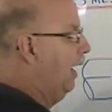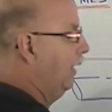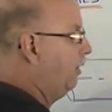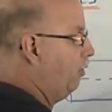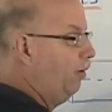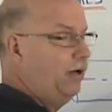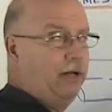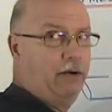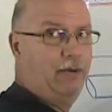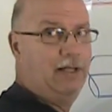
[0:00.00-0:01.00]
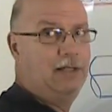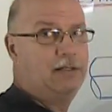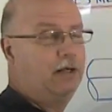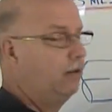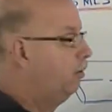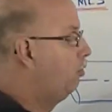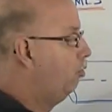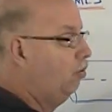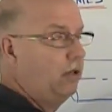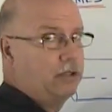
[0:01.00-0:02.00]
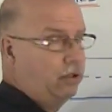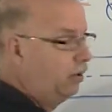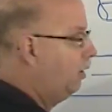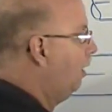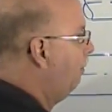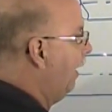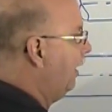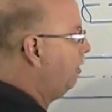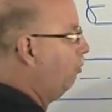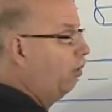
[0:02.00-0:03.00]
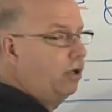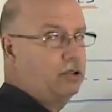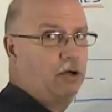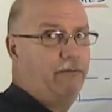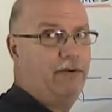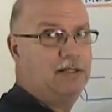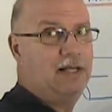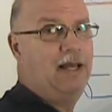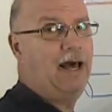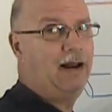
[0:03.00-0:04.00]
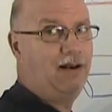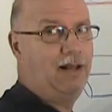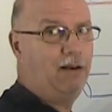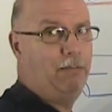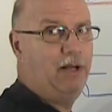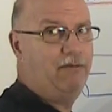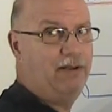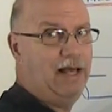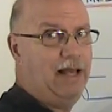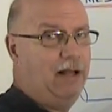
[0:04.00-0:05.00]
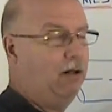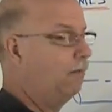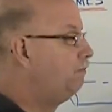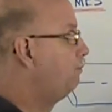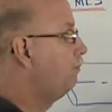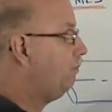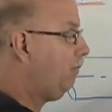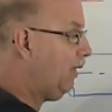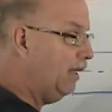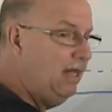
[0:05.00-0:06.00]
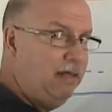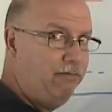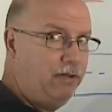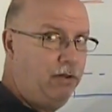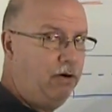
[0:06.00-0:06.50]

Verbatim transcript: At thirty degrees, the tool is going to come at the work surface at a little bit of an angle, even